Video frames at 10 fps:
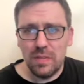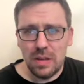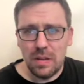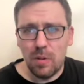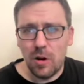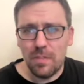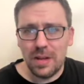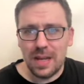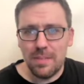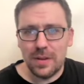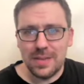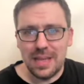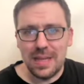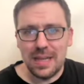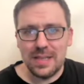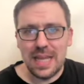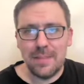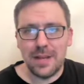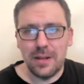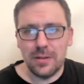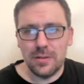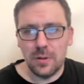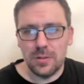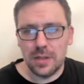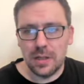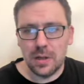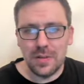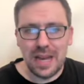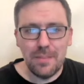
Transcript: in part, again, because I think his snap total is going to go down.